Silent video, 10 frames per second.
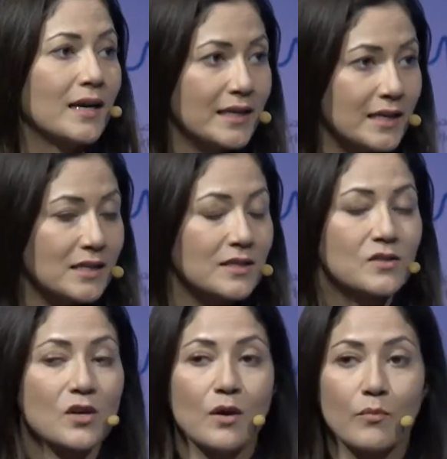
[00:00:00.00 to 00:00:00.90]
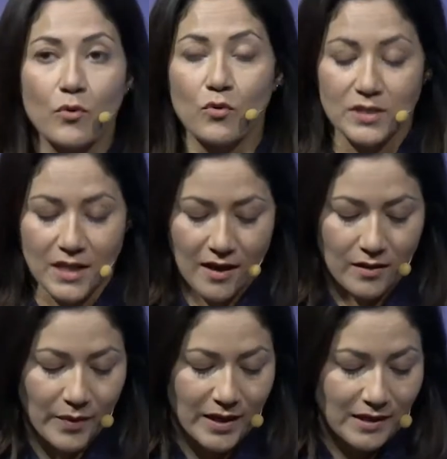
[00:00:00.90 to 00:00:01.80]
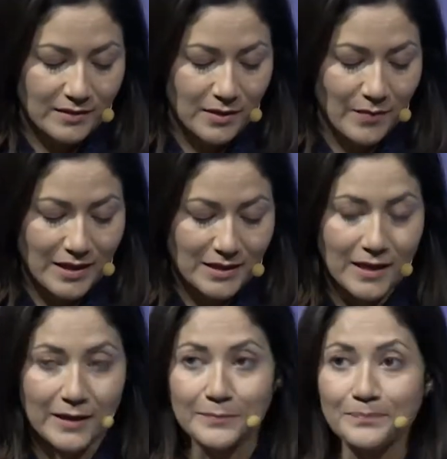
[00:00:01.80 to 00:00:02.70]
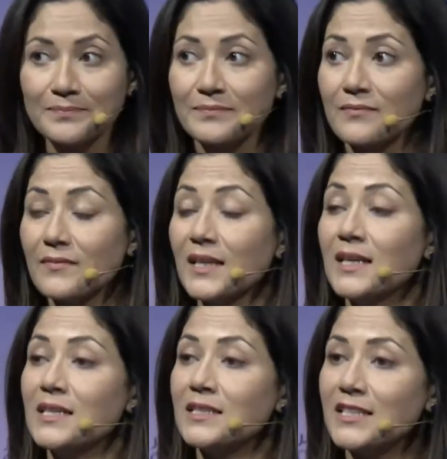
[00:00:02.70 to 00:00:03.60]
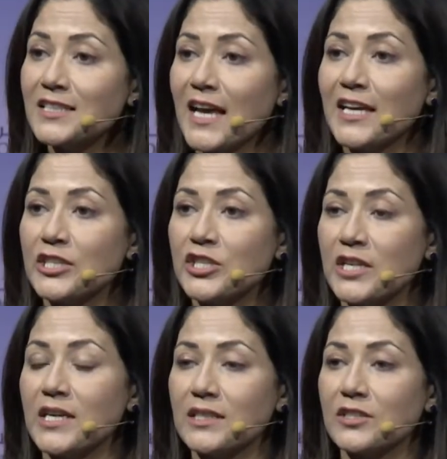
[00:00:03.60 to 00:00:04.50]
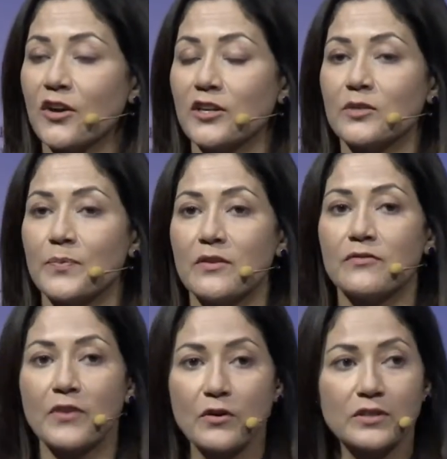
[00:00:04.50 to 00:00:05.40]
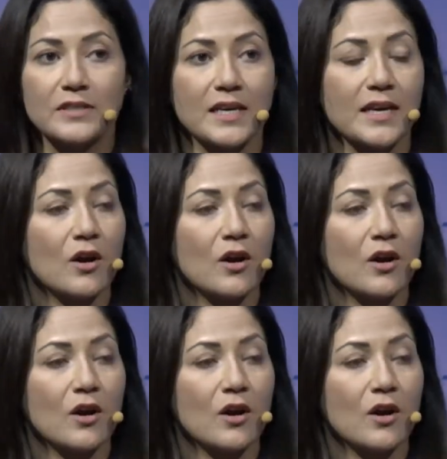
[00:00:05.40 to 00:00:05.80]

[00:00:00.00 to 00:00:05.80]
leaders brought together by Nelson Mandela. Today, she is going to be focusing